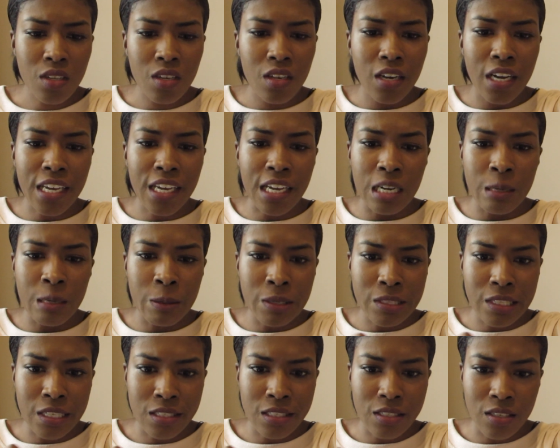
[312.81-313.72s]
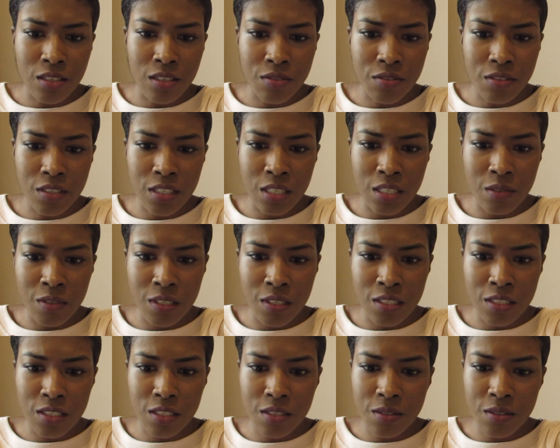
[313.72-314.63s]
I care about that stuff.
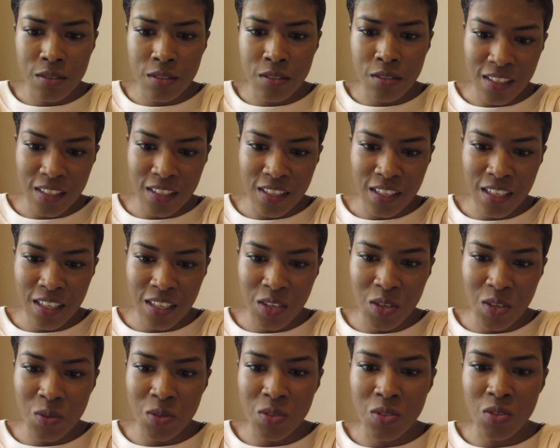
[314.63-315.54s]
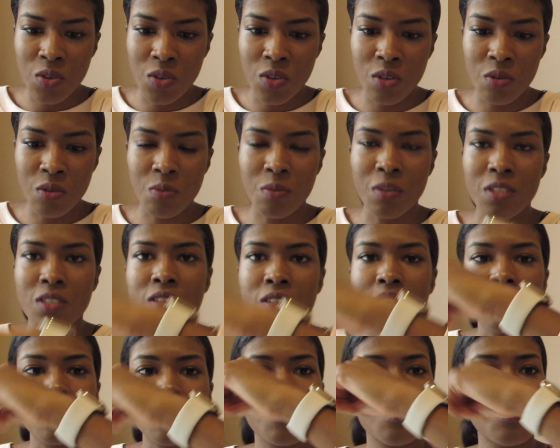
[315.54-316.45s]
Anyways, it goes so good with my
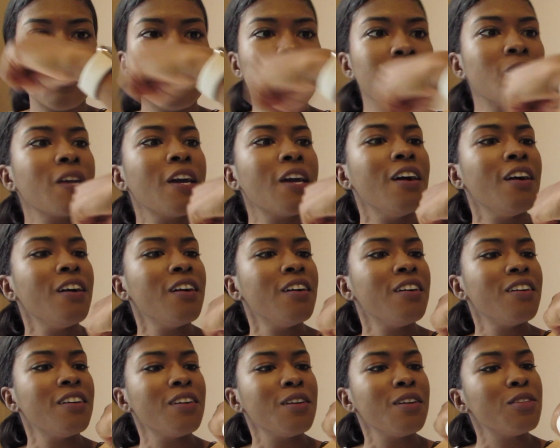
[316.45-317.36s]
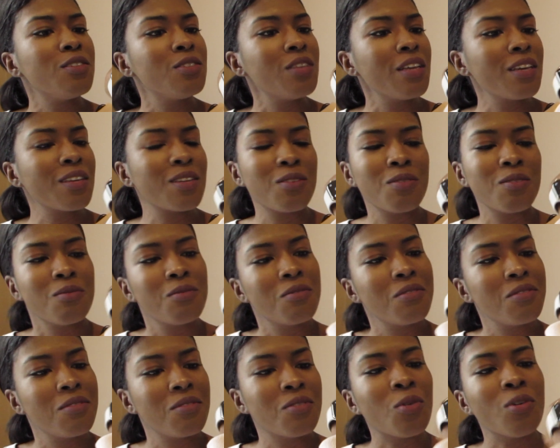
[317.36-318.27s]
skin tone. Oh yeah, it's like
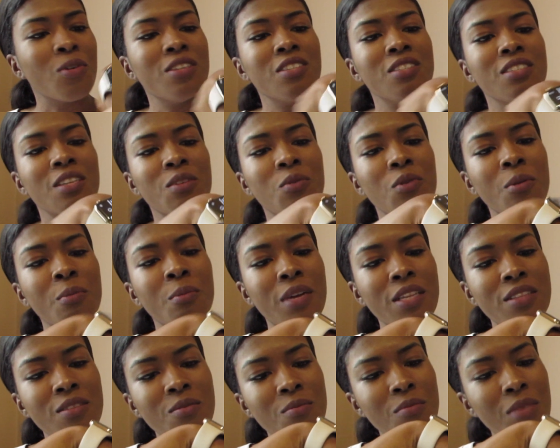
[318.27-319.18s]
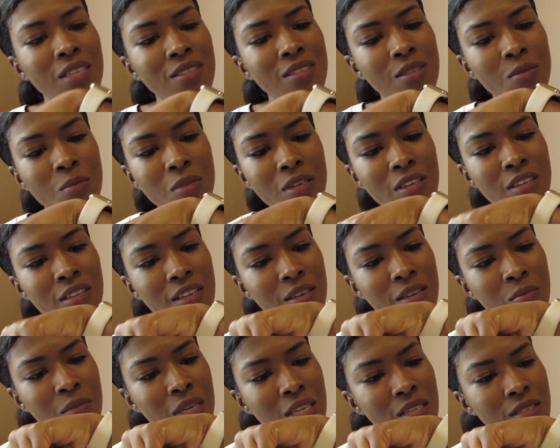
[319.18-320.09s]
gorgeous. It's like we're meant to be,
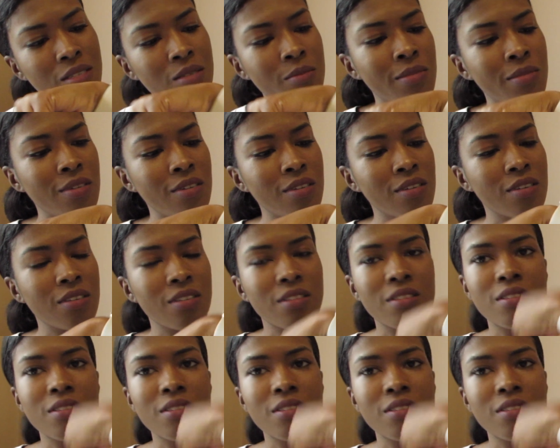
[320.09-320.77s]
like made to be.